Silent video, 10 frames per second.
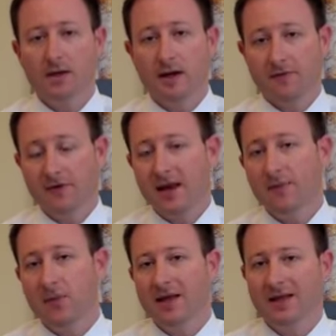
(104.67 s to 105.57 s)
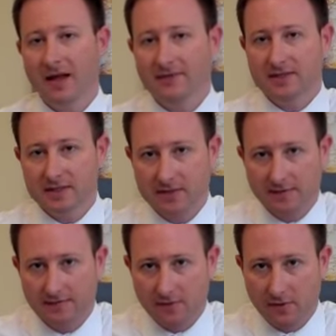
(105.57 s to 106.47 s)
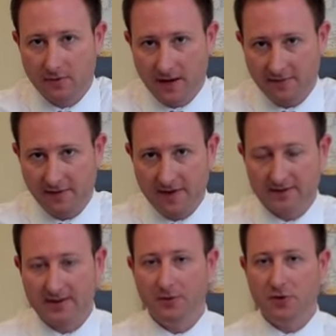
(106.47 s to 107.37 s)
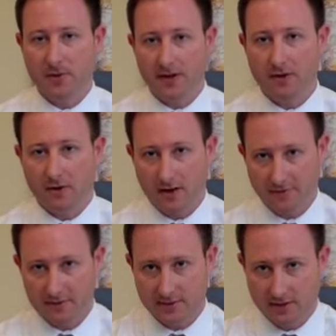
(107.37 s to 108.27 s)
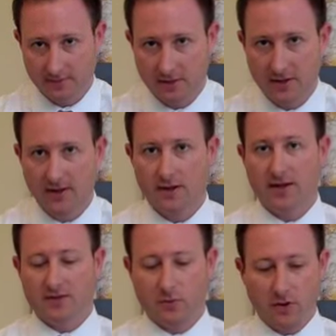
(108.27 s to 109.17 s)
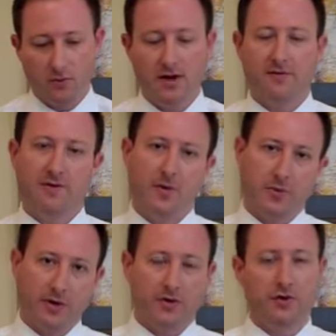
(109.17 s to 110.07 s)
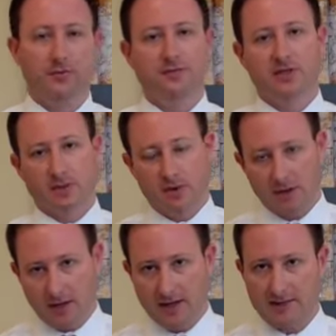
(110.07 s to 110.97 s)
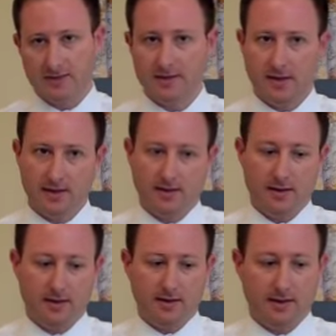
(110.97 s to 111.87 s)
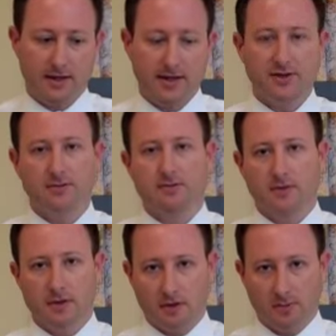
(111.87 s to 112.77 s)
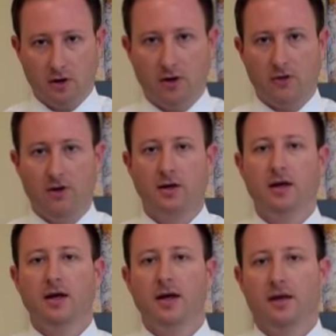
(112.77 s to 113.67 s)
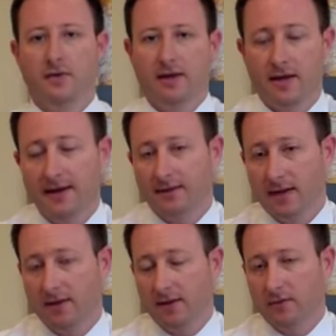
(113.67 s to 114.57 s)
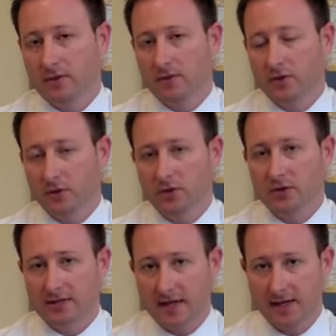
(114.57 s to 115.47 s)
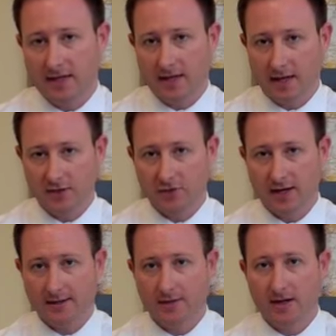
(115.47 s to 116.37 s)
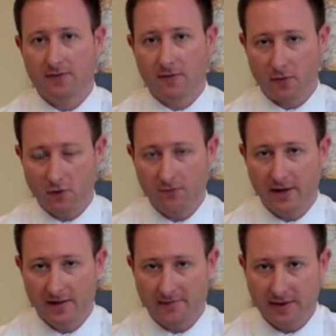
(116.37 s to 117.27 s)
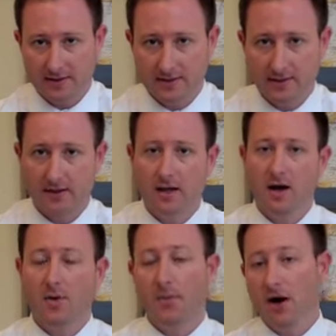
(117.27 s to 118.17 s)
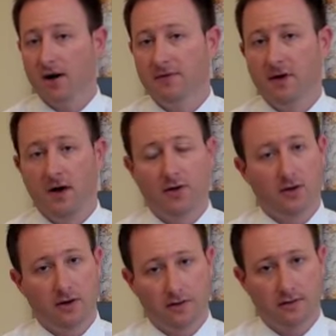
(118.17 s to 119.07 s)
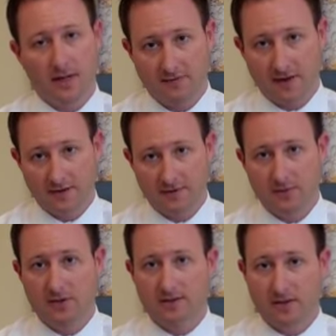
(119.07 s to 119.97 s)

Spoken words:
Now, Fannie Mae loves to see HomePath financing when you make your offer to them. That's one way for them to recoup some of their losses. They engage in another borrower, and they will usually take a contract for HomePath financing above other types of financing because